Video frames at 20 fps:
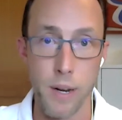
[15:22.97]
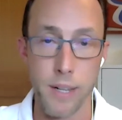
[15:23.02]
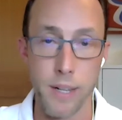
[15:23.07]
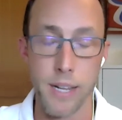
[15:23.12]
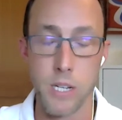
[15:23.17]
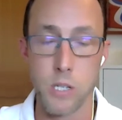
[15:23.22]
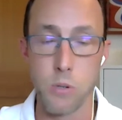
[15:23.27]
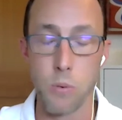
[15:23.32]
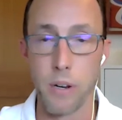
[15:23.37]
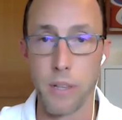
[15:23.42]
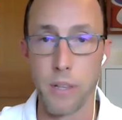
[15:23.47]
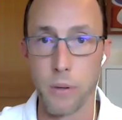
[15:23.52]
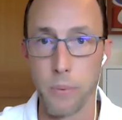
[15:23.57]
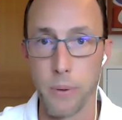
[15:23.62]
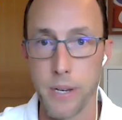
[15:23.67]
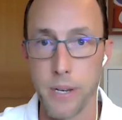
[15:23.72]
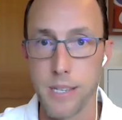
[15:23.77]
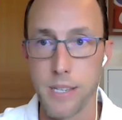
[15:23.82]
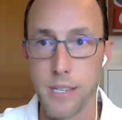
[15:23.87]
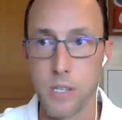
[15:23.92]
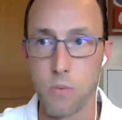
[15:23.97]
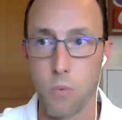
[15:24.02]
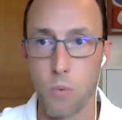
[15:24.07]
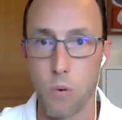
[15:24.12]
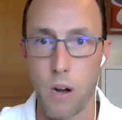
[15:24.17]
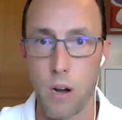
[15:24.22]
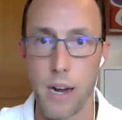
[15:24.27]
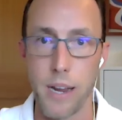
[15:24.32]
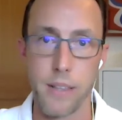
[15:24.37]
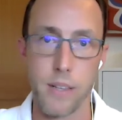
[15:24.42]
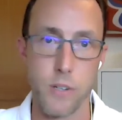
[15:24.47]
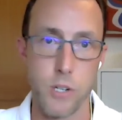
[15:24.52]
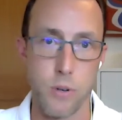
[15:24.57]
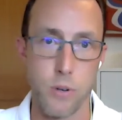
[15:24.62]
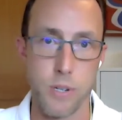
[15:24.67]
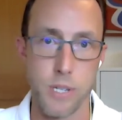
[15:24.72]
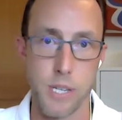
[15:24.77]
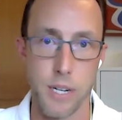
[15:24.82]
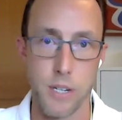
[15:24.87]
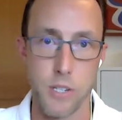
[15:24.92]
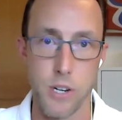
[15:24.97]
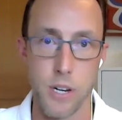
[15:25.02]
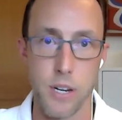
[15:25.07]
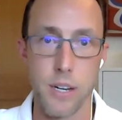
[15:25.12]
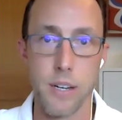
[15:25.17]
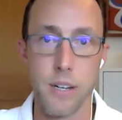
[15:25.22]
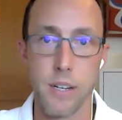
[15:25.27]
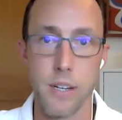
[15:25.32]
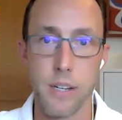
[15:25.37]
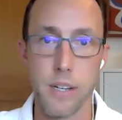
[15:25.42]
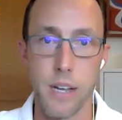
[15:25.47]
and that's one of the reasons why the jurisdiction